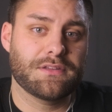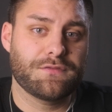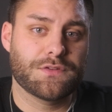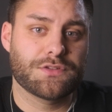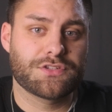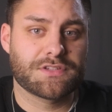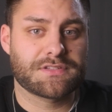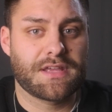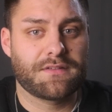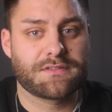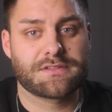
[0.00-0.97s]
if you
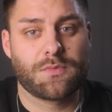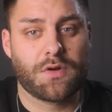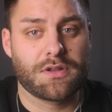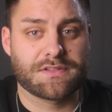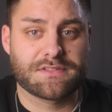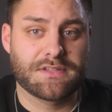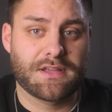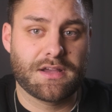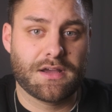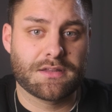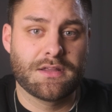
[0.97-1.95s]
just have a small
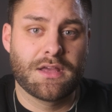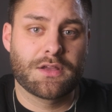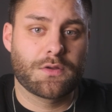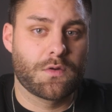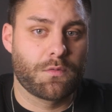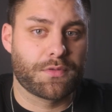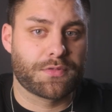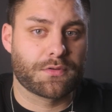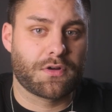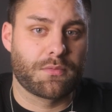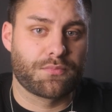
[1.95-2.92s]
SD card, go
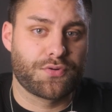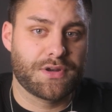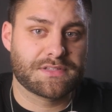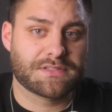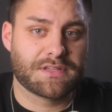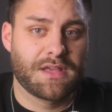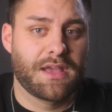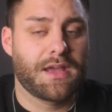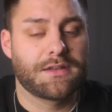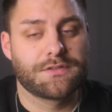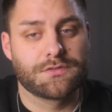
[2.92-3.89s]
with the compressed
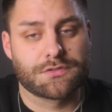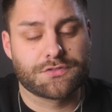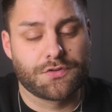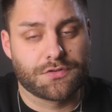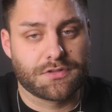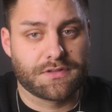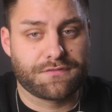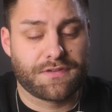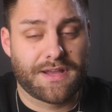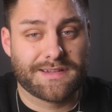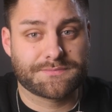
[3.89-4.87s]
and you're totally
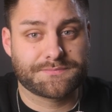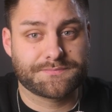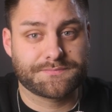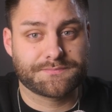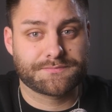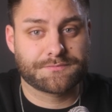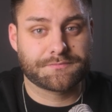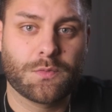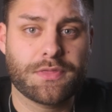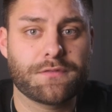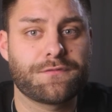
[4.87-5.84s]
fine.
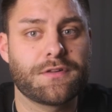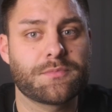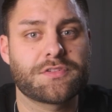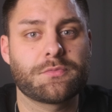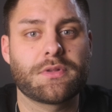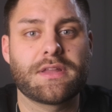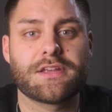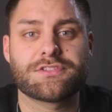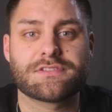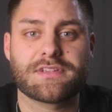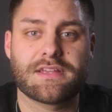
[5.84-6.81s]
With the film
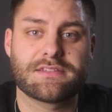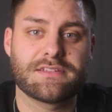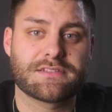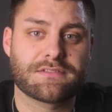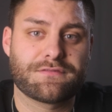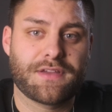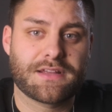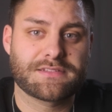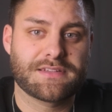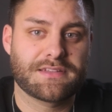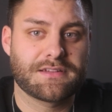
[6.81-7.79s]
simulations and these
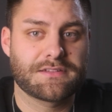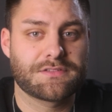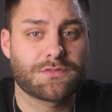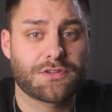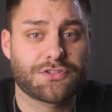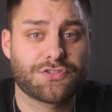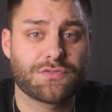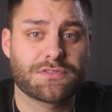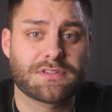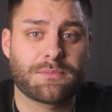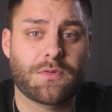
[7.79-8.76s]
effect settings, you can
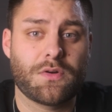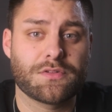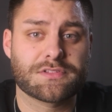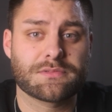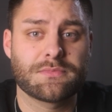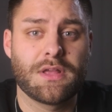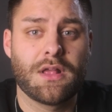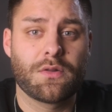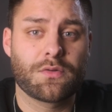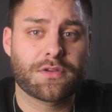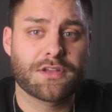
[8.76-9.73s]
shoot some awesome
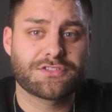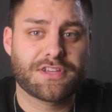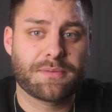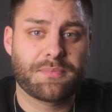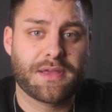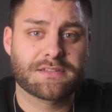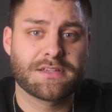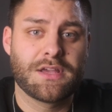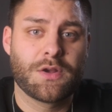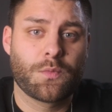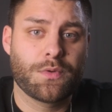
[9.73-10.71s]
looking JPEGs
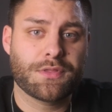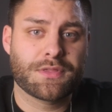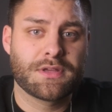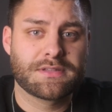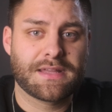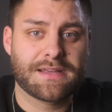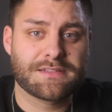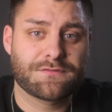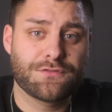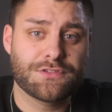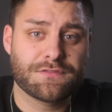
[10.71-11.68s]
with
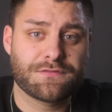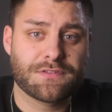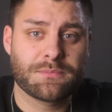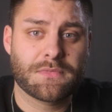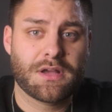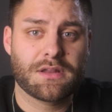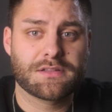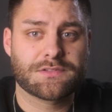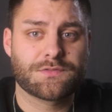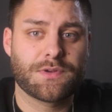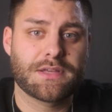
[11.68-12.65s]
nice Fujifilm
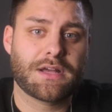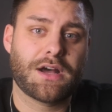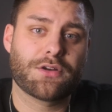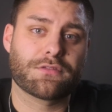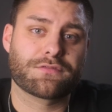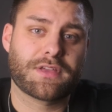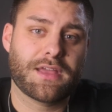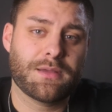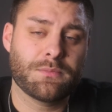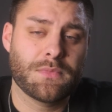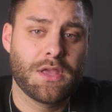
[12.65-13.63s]
colors straight out of
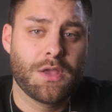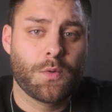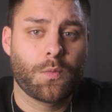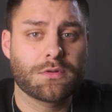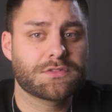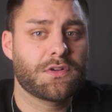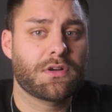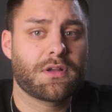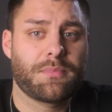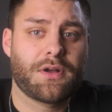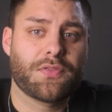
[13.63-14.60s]
cam. We'll
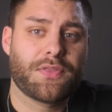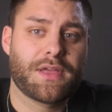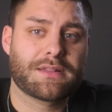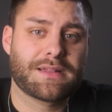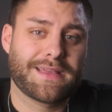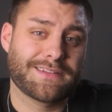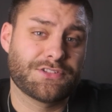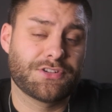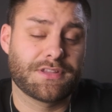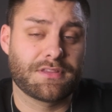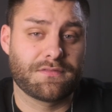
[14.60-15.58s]
talk about that
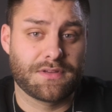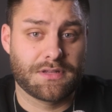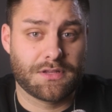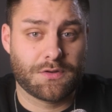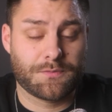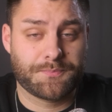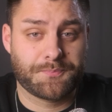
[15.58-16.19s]
later in the video.